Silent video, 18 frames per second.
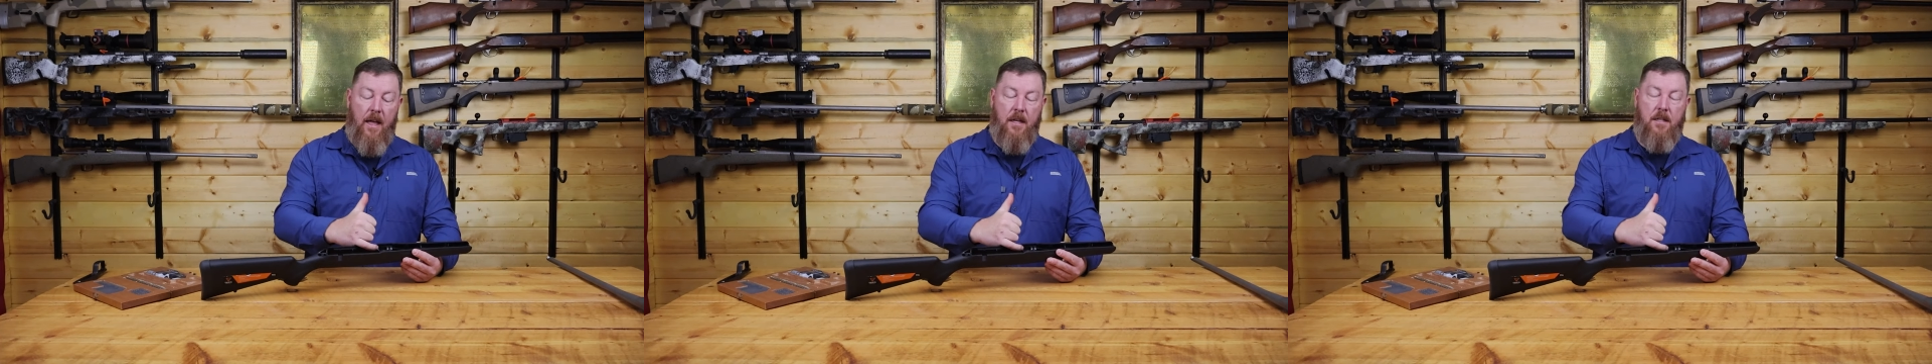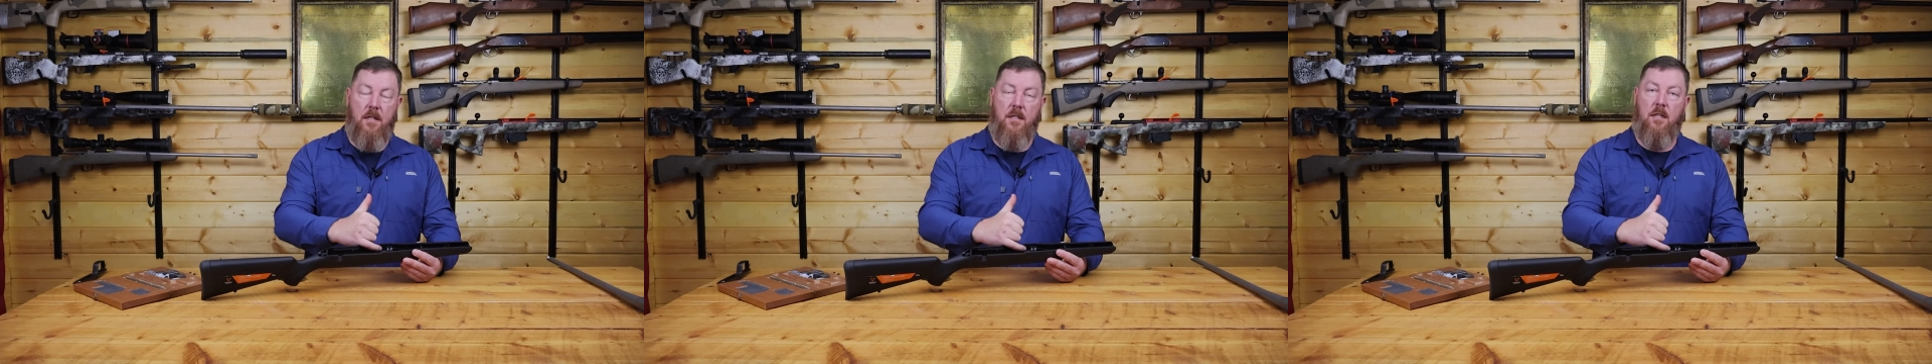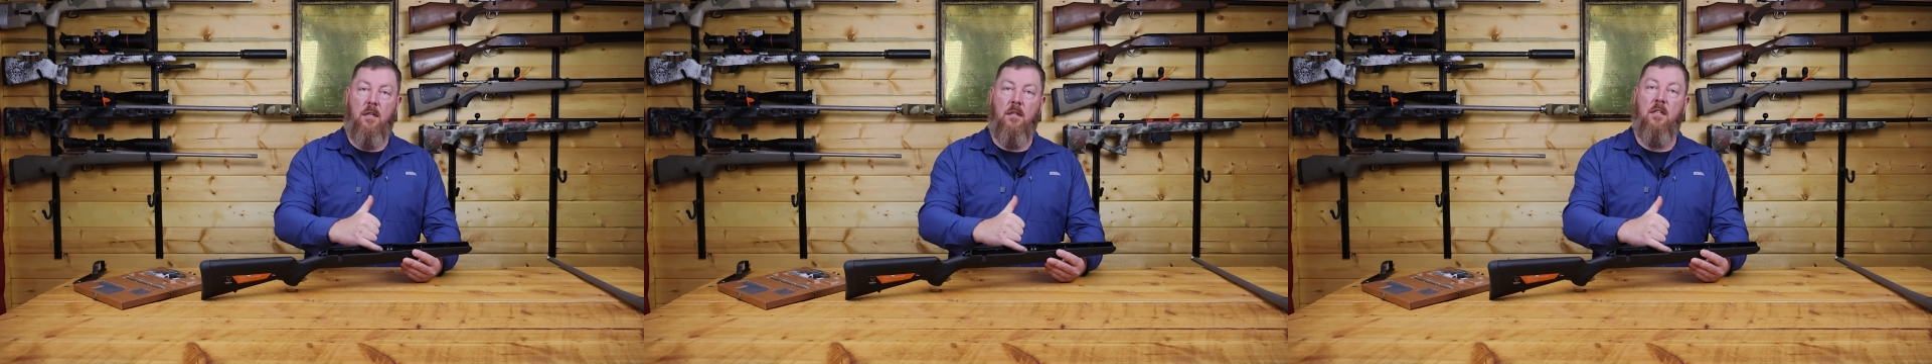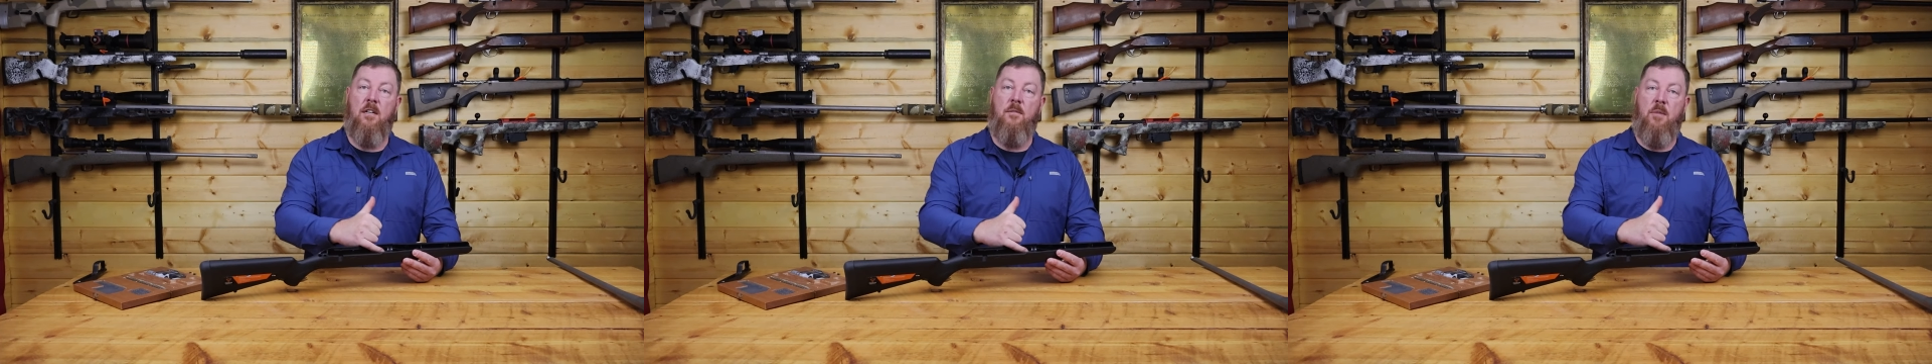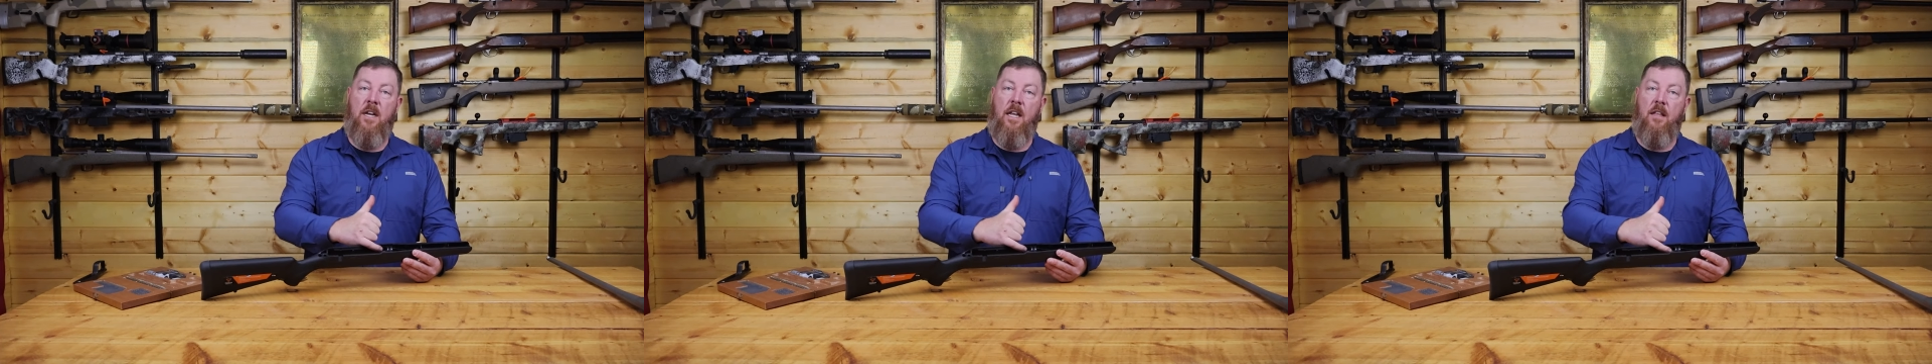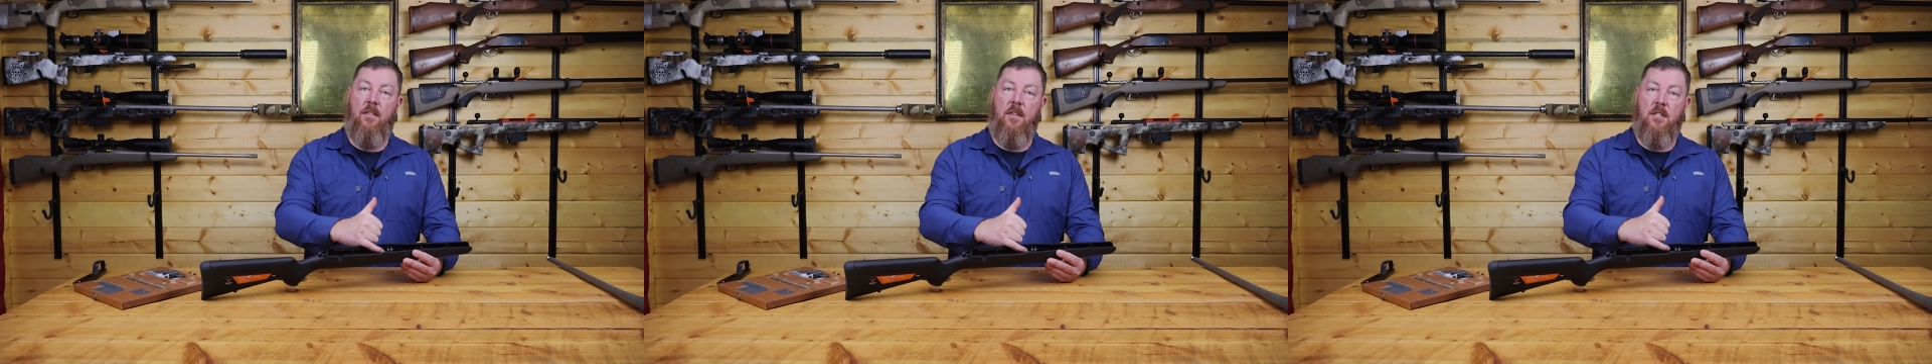just
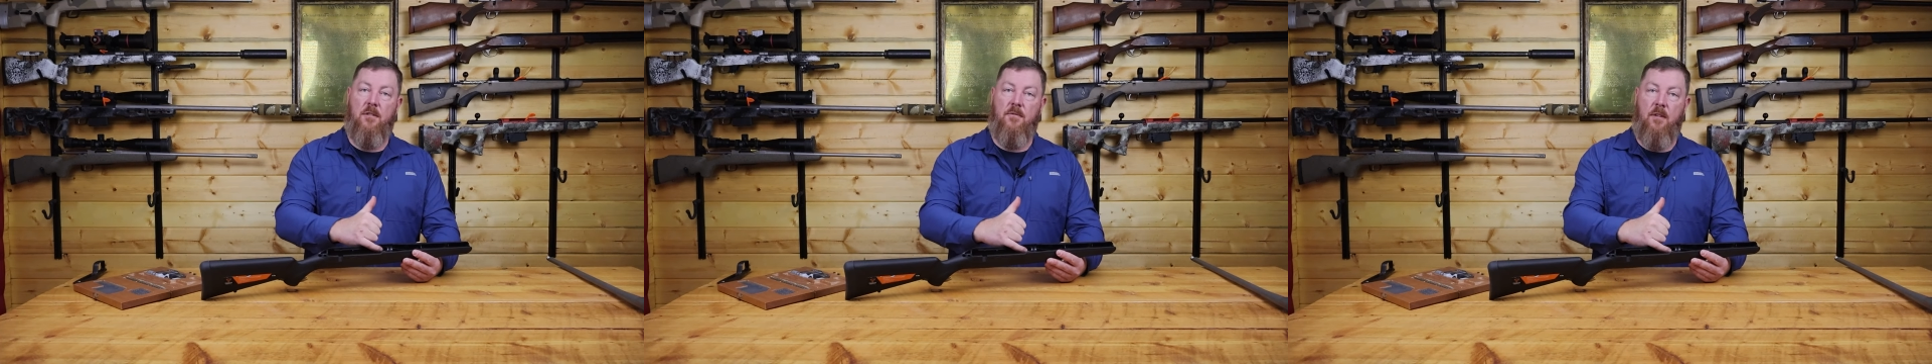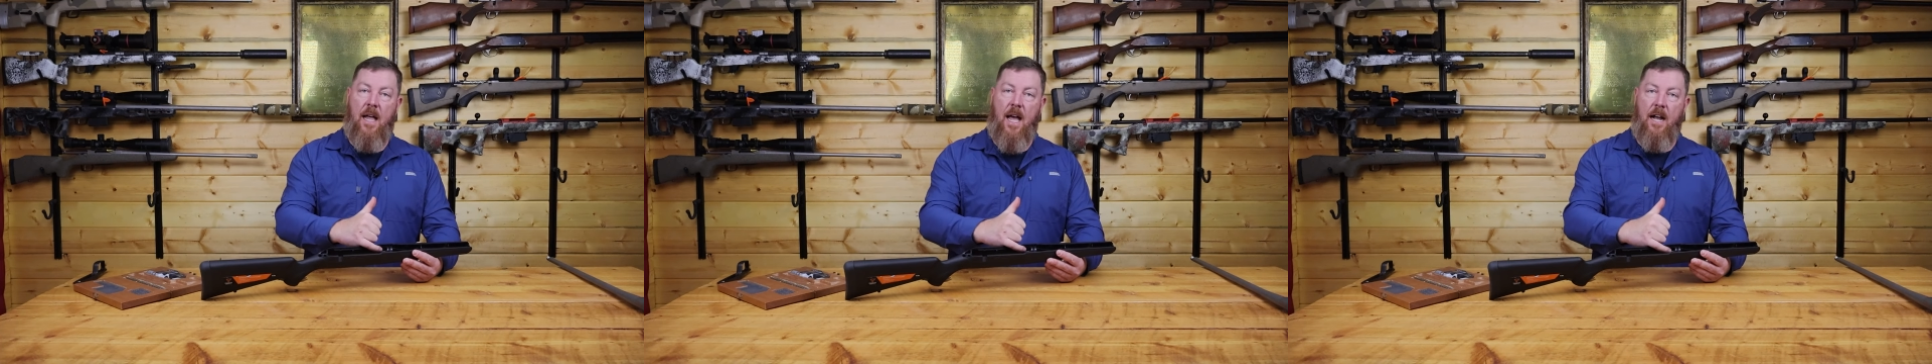eliminate this flat